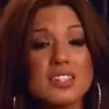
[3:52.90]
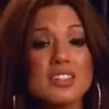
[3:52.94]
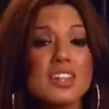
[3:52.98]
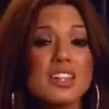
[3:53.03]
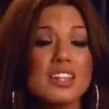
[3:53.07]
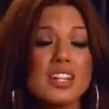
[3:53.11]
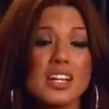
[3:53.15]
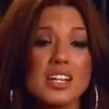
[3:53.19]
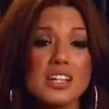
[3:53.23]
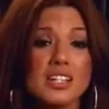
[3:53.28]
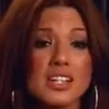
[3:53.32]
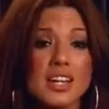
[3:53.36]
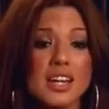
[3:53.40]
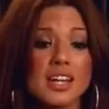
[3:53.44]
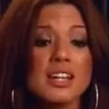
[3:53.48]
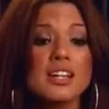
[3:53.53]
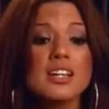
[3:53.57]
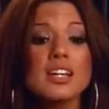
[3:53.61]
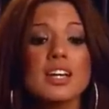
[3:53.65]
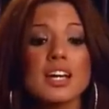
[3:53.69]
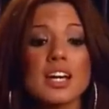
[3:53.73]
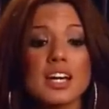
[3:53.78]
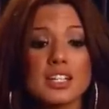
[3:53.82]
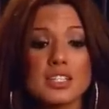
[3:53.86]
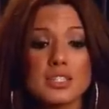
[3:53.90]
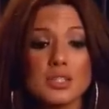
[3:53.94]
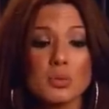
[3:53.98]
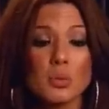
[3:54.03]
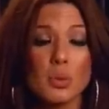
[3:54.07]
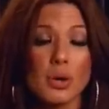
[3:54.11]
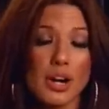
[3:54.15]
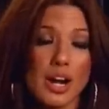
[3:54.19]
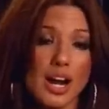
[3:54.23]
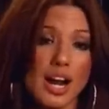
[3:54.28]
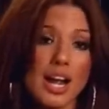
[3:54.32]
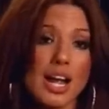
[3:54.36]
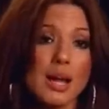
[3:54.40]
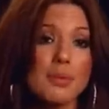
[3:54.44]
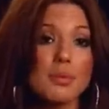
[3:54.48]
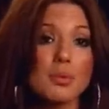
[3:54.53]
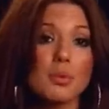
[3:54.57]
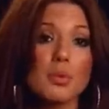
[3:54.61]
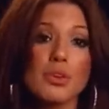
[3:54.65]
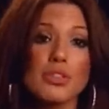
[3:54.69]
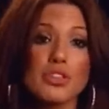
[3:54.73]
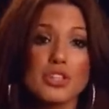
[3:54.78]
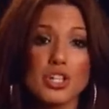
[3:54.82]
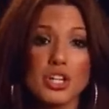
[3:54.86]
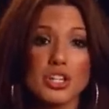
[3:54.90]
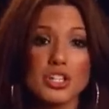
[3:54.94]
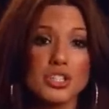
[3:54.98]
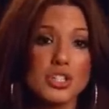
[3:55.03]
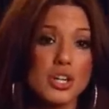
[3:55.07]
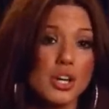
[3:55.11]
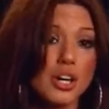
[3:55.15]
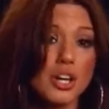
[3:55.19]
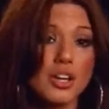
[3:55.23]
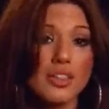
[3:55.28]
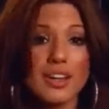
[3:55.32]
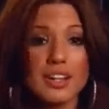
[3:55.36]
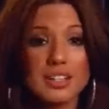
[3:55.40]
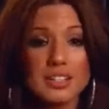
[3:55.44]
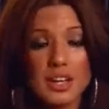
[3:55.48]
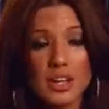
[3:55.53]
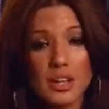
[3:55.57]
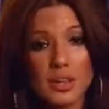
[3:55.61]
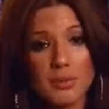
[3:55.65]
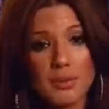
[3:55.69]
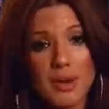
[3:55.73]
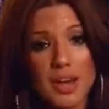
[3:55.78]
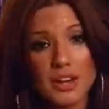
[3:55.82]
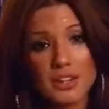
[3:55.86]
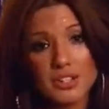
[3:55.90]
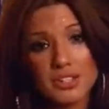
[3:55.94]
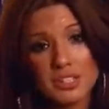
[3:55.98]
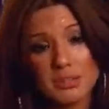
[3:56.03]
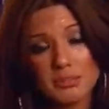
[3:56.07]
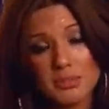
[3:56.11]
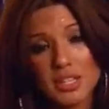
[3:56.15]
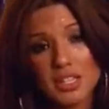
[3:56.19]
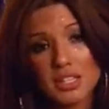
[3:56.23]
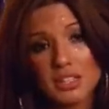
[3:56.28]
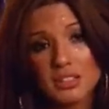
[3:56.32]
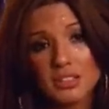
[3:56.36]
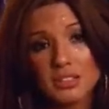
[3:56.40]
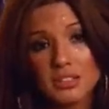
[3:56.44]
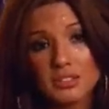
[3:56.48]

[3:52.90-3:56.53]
at the end of the day, it's where I am and where the judges are, and that's all that matters to me.